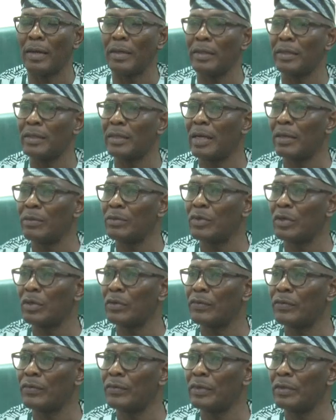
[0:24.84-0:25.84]
in terms of
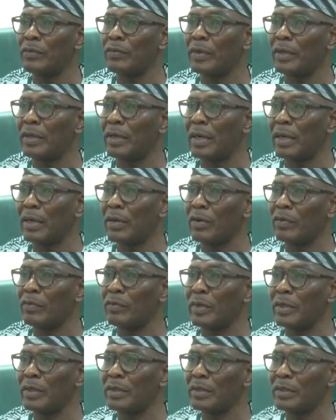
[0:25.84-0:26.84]
the federal
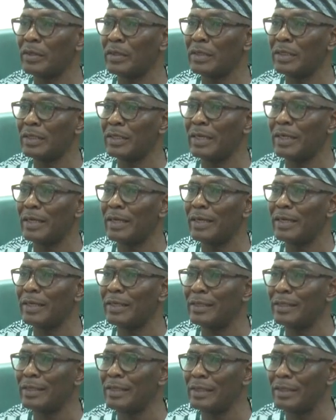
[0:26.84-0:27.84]
government
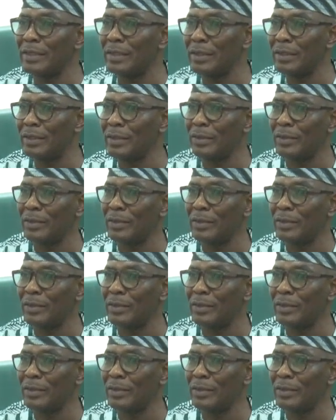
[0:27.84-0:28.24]
generating